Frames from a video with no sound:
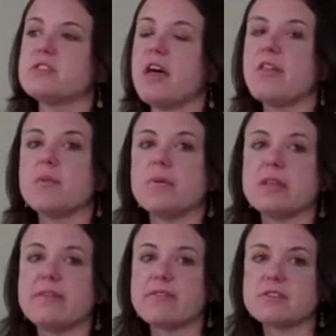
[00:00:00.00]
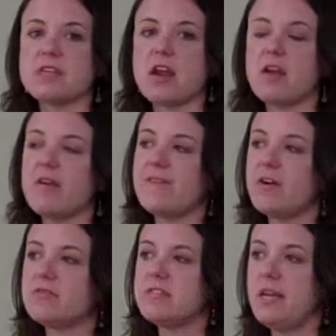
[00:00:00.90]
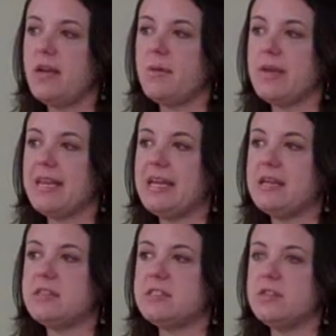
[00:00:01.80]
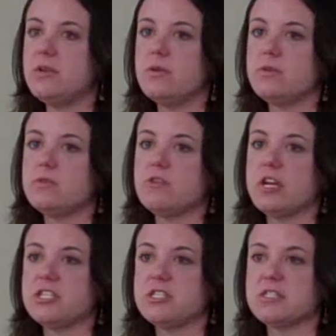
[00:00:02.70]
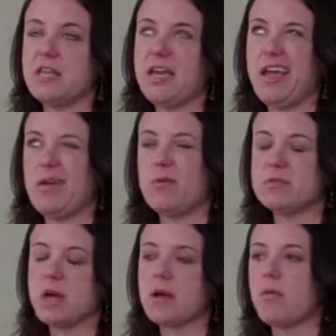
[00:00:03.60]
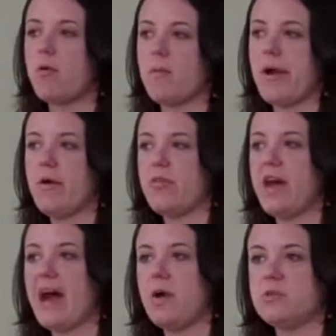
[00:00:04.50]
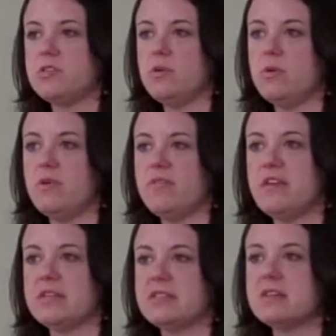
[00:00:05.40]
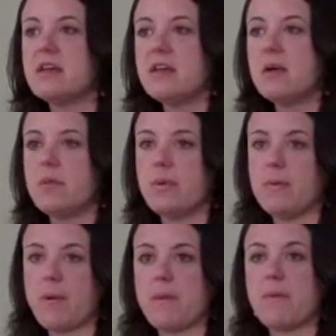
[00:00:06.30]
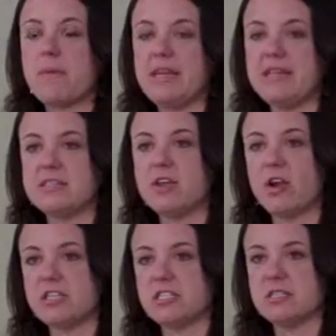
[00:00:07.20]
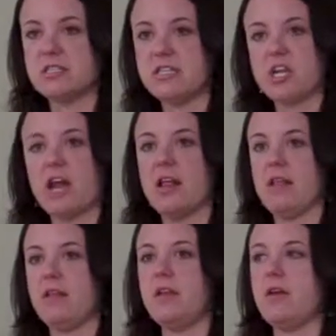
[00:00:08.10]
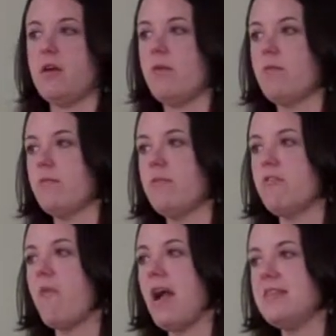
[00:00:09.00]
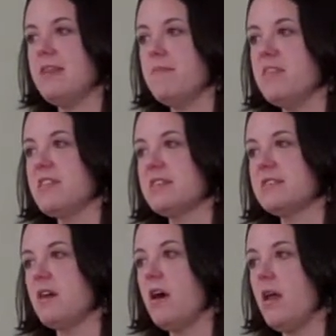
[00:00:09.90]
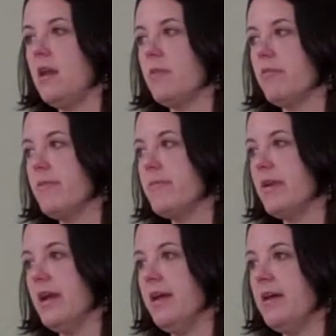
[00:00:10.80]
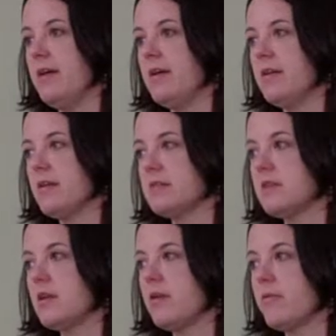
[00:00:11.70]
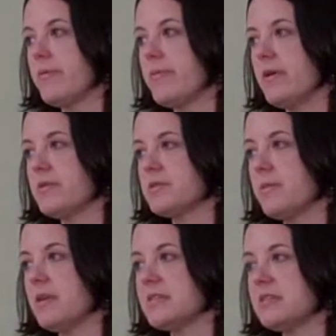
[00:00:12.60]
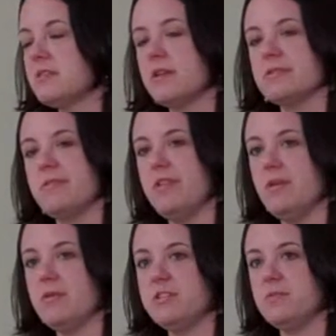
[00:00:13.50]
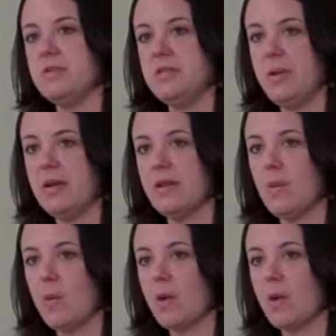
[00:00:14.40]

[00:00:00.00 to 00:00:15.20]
other believers that are involved in it, we need to graciously, and we'll talk more about the how-to of this, but we probably need to graciously try to, remind them that that's not an appropriate response. That's not something that we should be doing in the